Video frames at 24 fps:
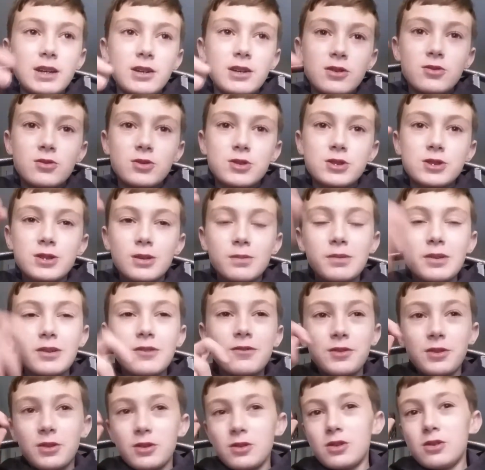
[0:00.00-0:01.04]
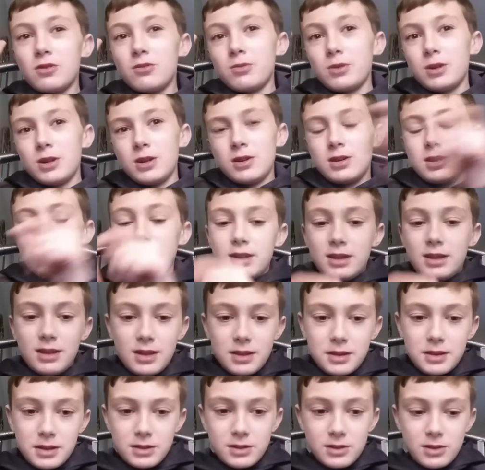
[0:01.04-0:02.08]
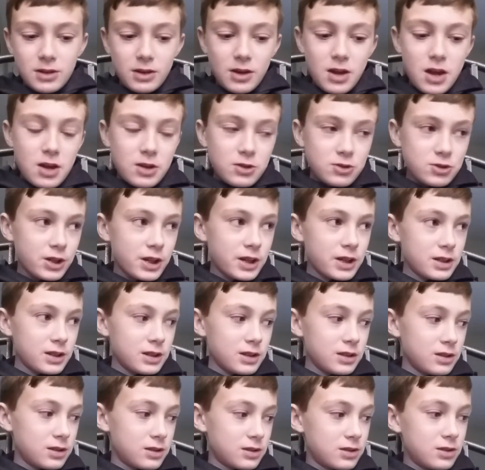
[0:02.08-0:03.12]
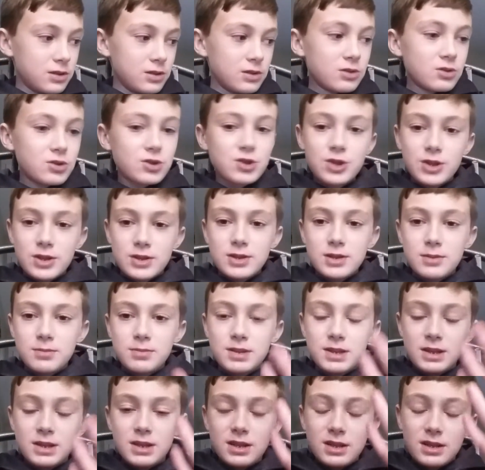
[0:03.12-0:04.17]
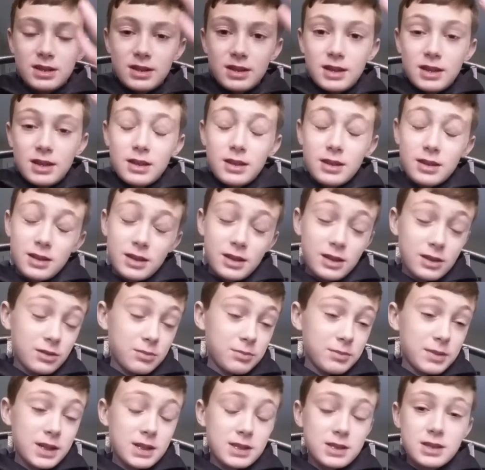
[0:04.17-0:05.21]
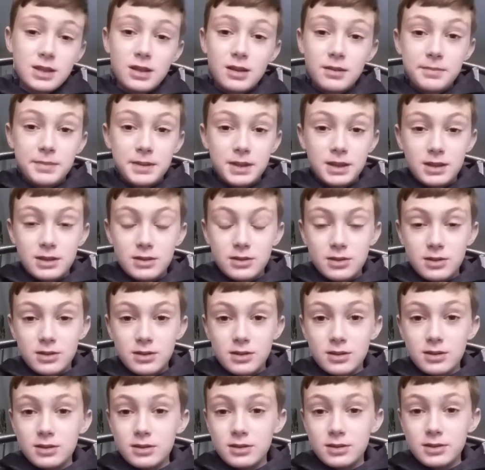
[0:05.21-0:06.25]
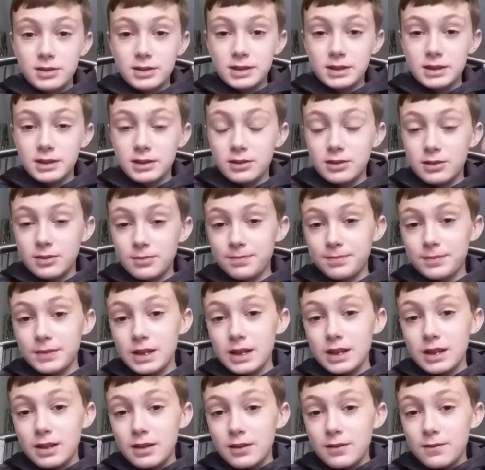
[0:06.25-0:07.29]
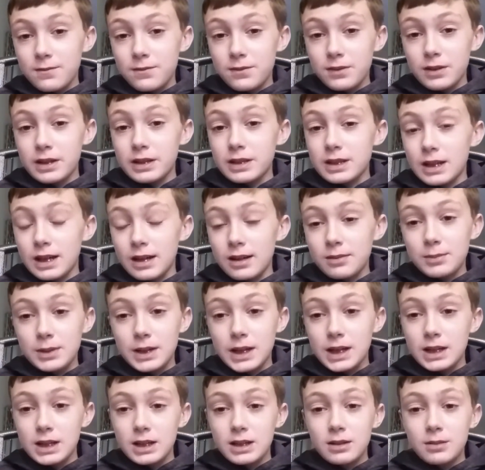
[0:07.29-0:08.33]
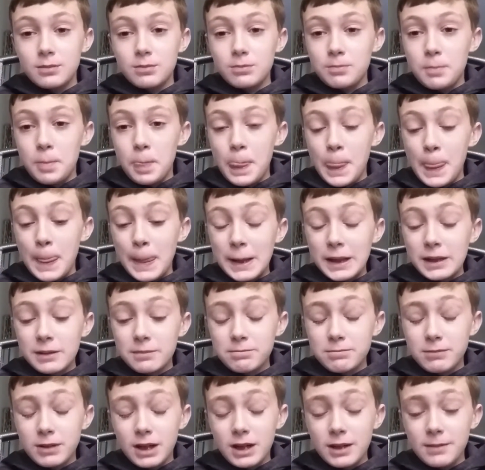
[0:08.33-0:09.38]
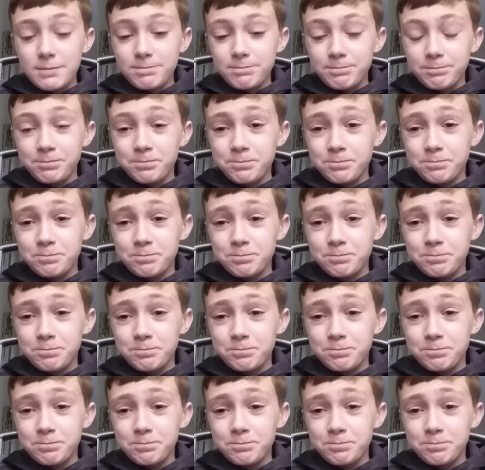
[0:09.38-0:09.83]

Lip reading: your stomach feel all weird, and then you're trying to do your tricks up there, and you mess up, and then you're all, freaked out about it. But